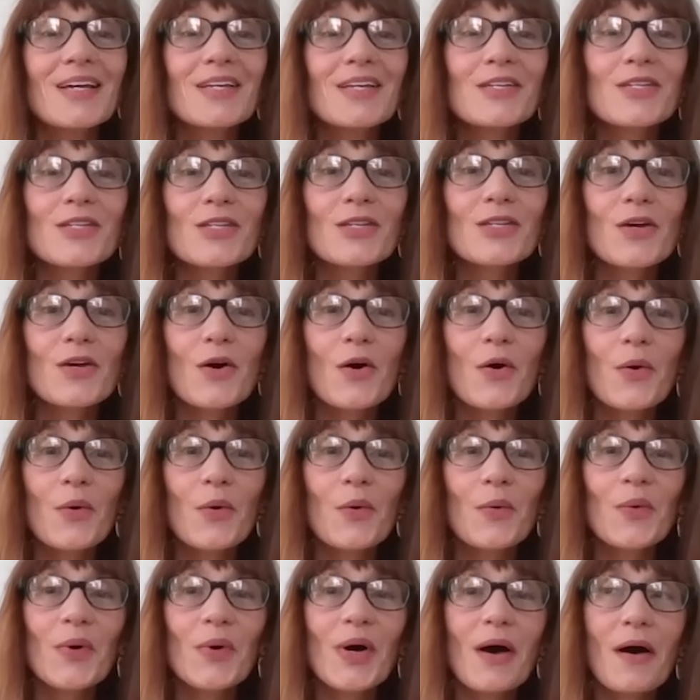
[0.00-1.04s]

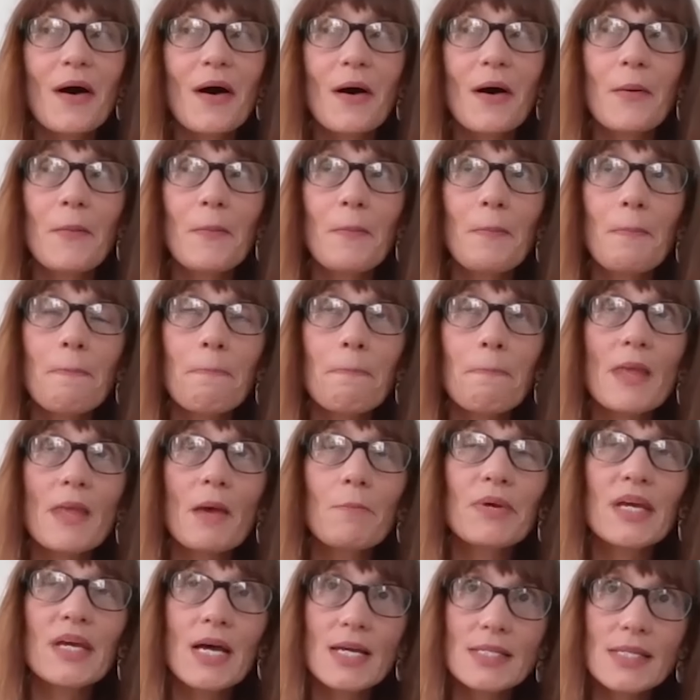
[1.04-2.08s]
So, um,
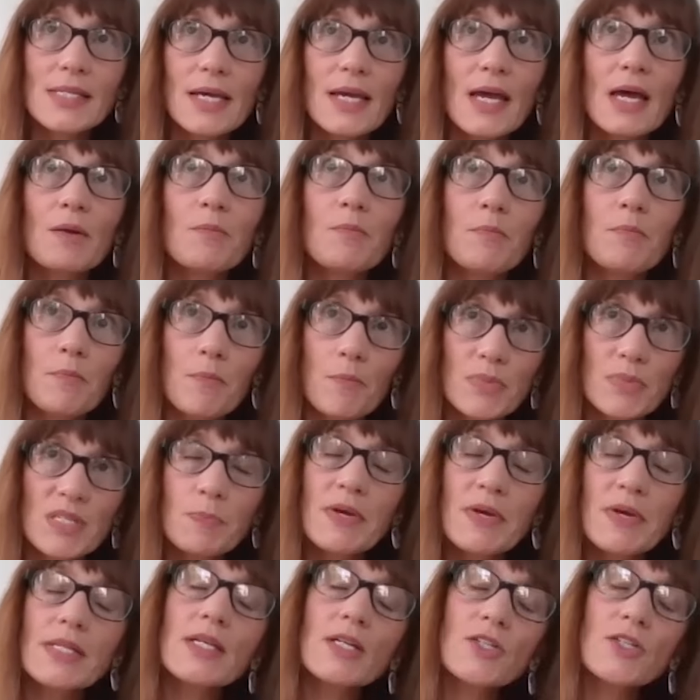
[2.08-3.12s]
because I had
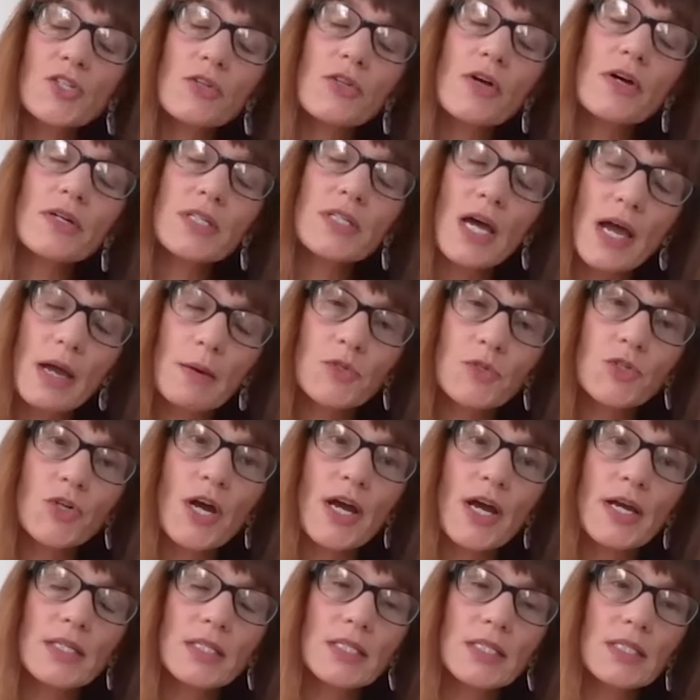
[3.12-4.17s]
spent such a long time
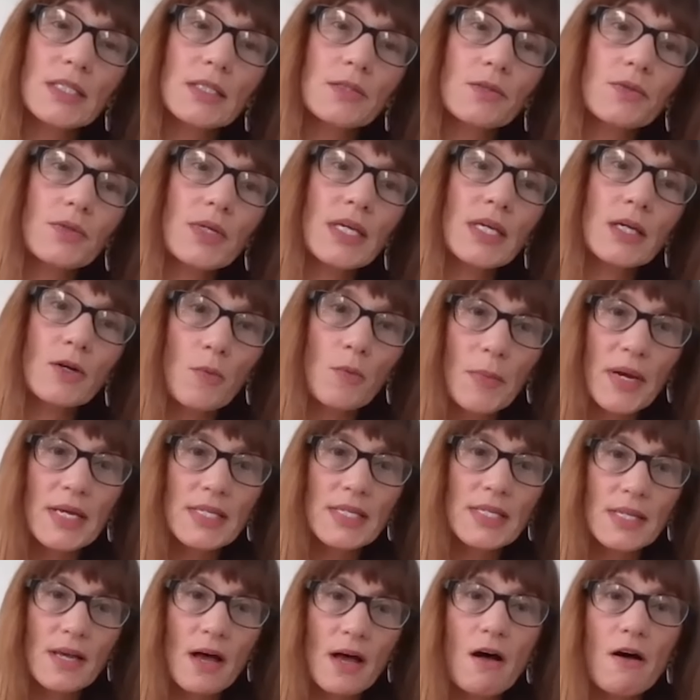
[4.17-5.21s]
trying to heal
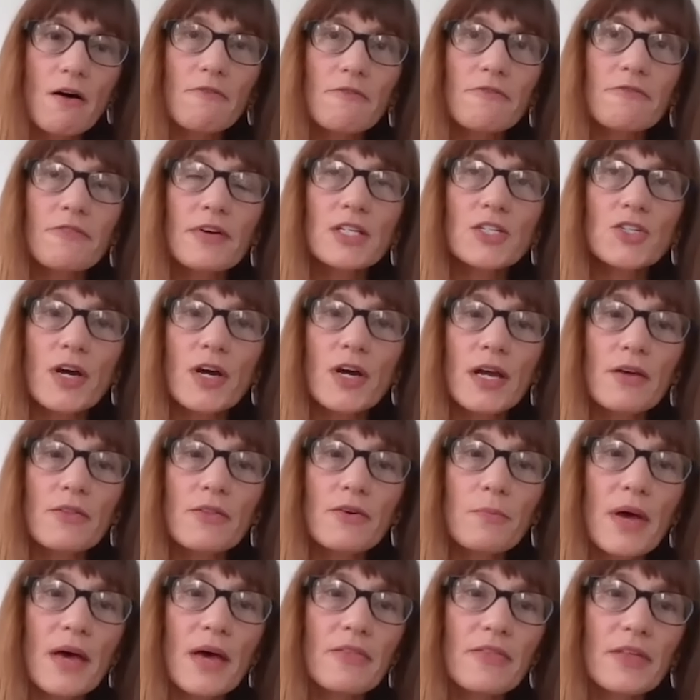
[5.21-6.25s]
myself and try
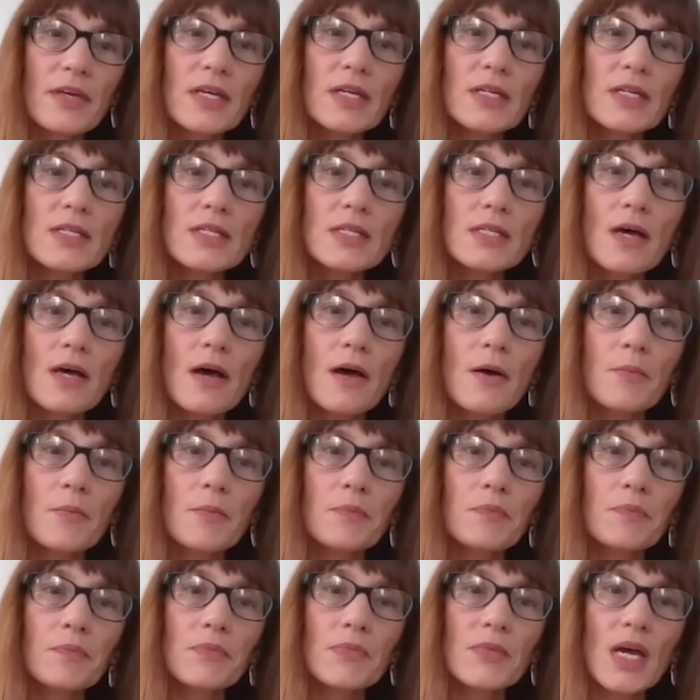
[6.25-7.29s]
other methods,
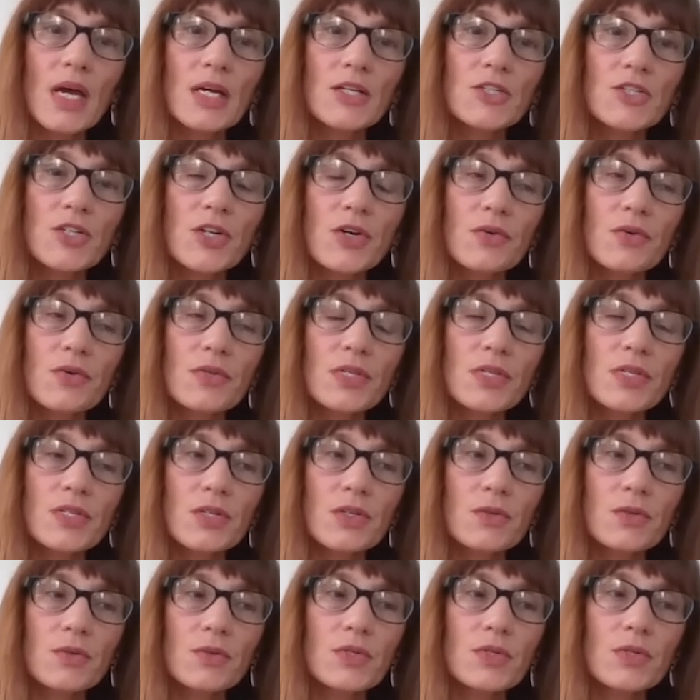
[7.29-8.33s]
um, I chose
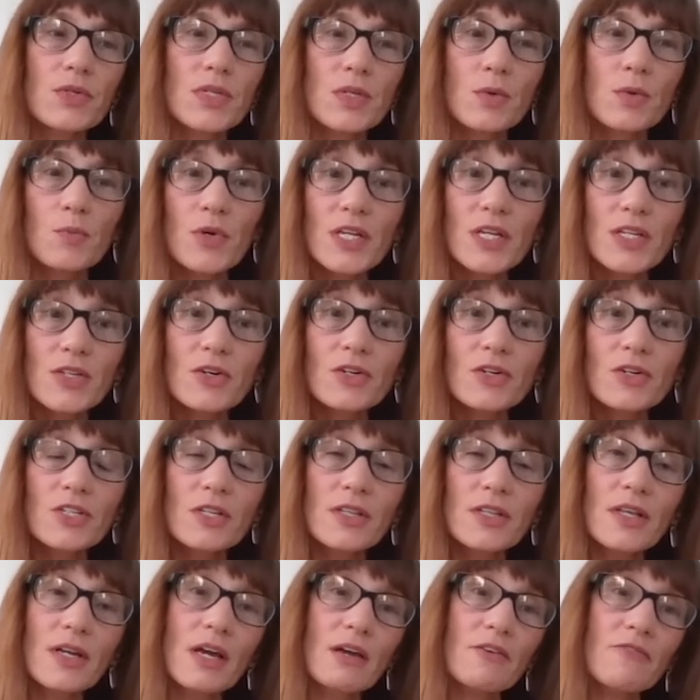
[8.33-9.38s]
to do some research
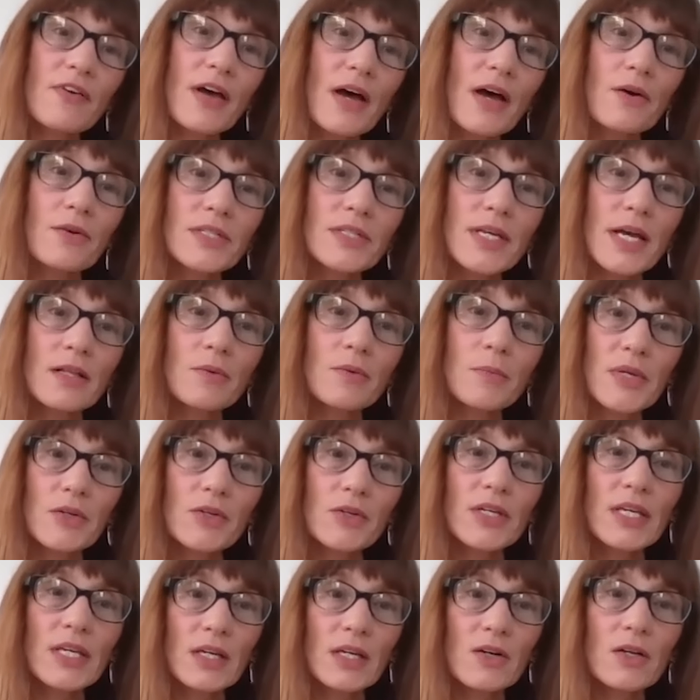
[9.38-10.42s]
and then I found
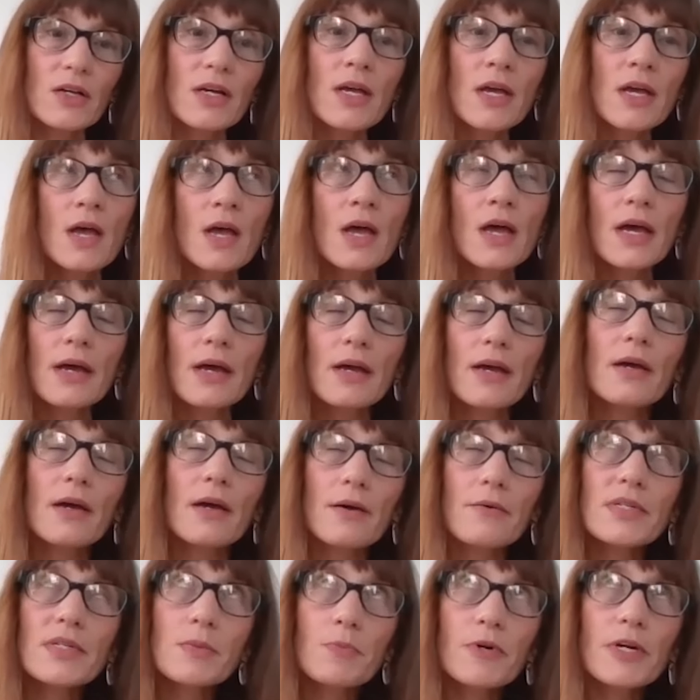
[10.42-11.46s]
Elemental Heal.
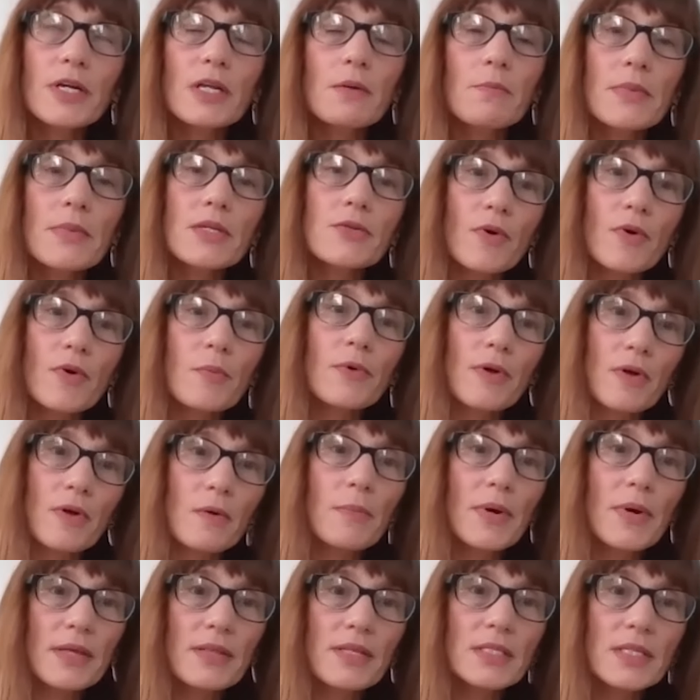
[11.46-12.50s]
I was pretty
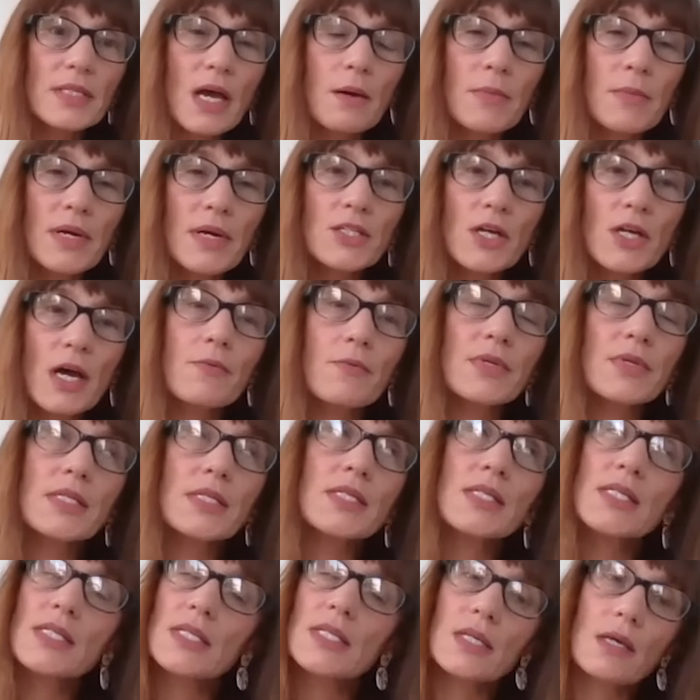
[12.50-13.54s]
miserable by the time I, t- I
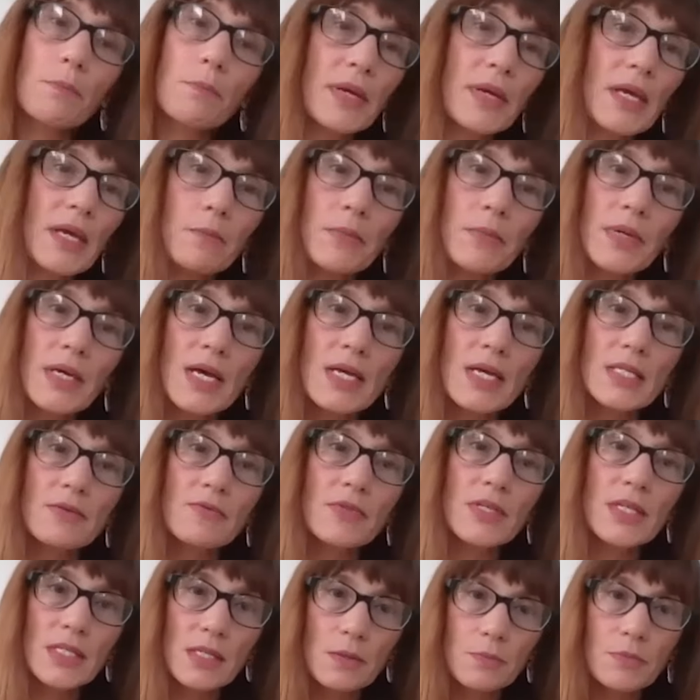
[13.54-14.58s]
wasn't sleeping because
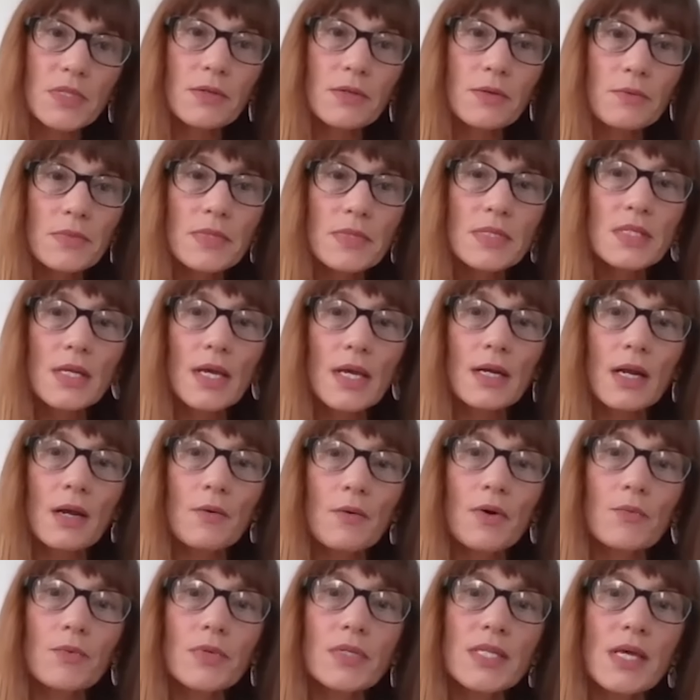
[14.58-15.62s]
of the symptoms and I
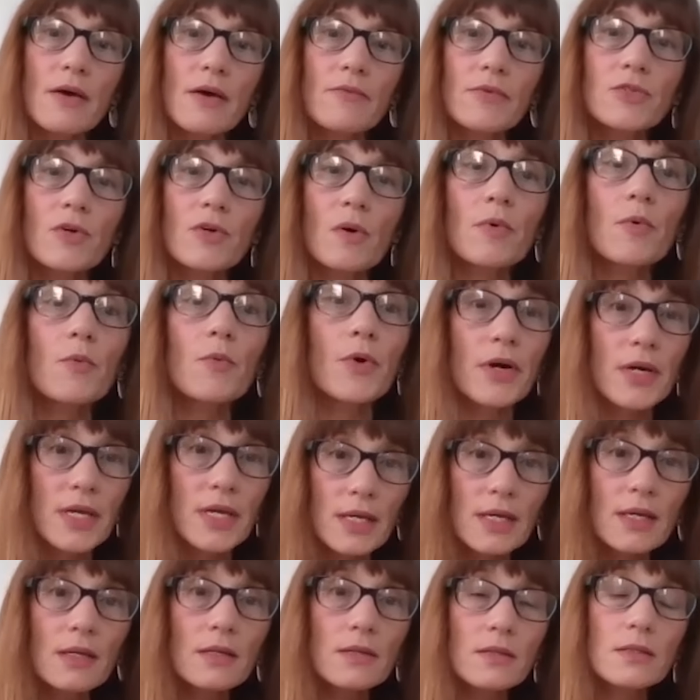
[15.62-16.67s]
was having trouble
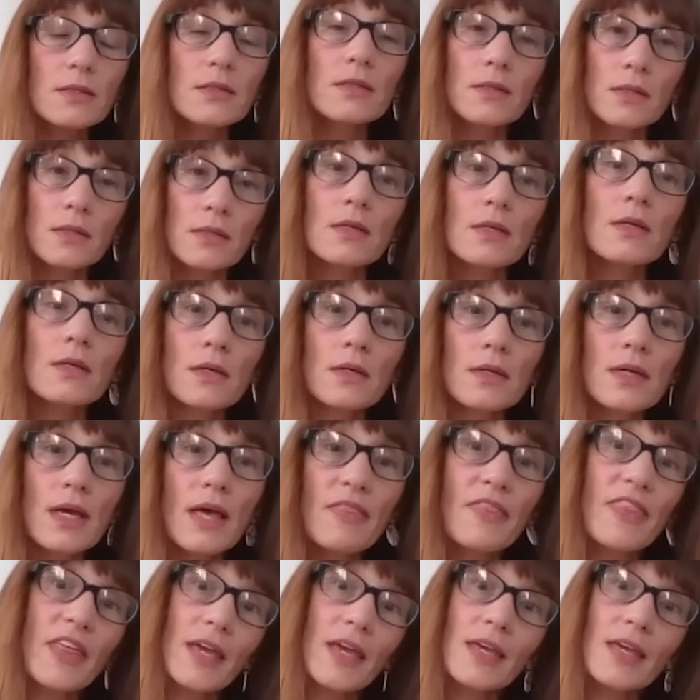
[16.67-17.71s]
working
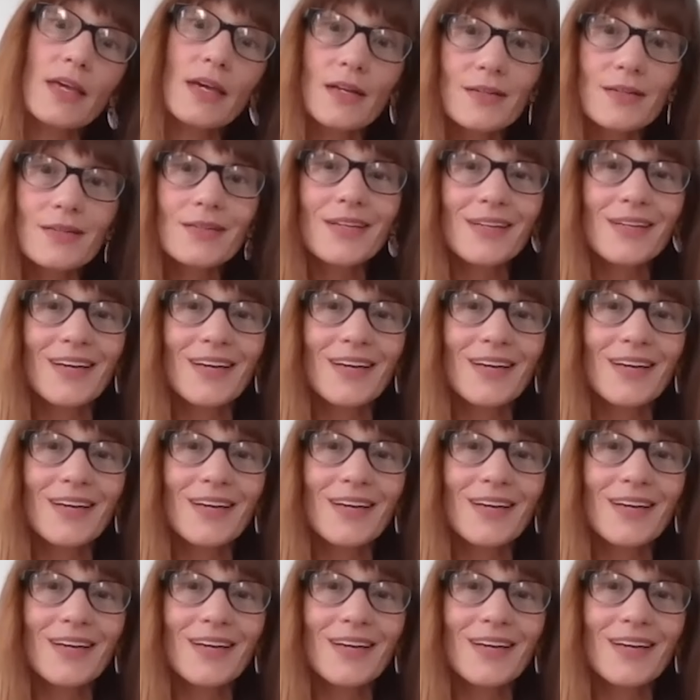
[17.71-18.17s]
and thinking.